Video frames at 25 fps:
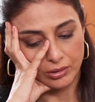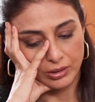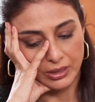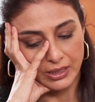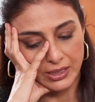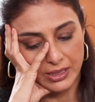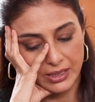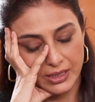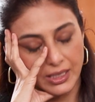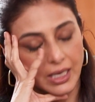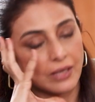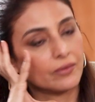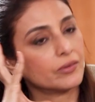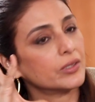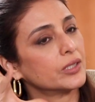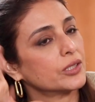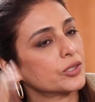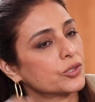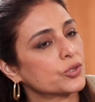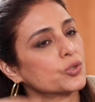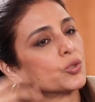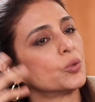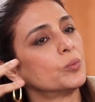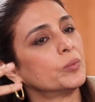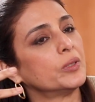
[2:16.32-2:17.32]

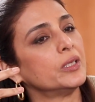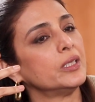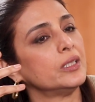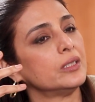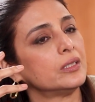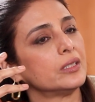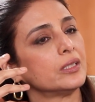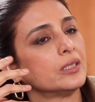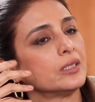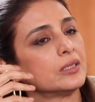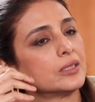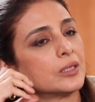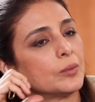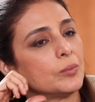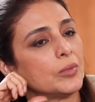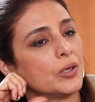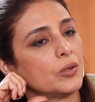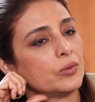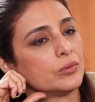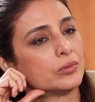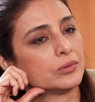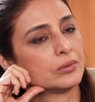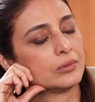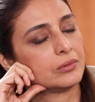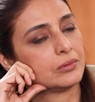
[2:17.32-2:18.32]
discovered so many things
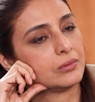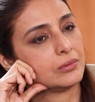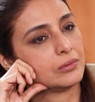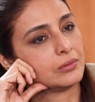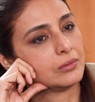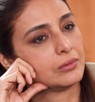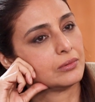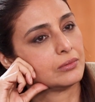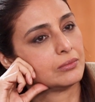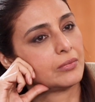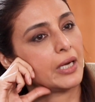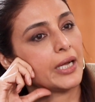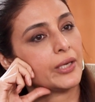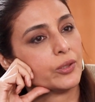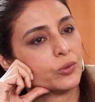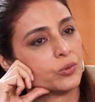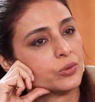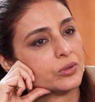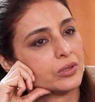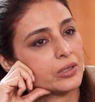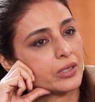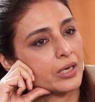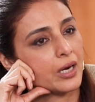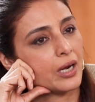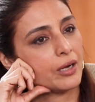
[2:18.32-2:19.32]
about my
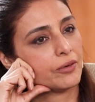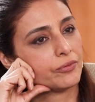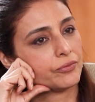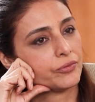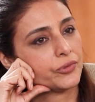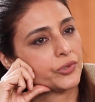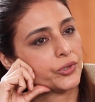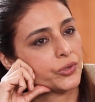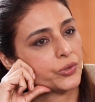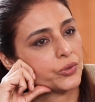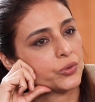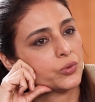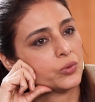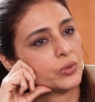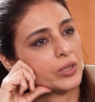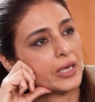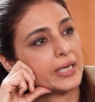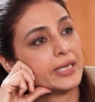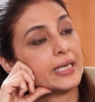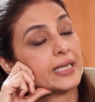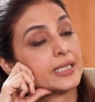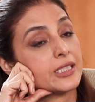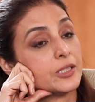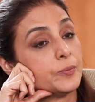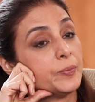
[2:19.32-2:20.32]
own craft, you know. I
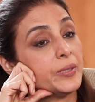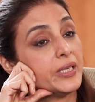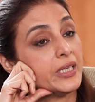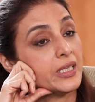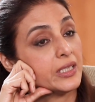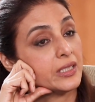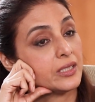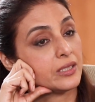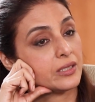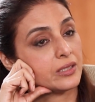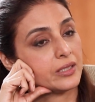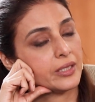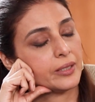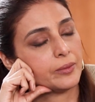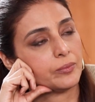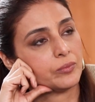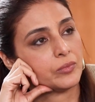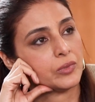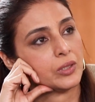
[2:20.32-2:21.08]
experienced them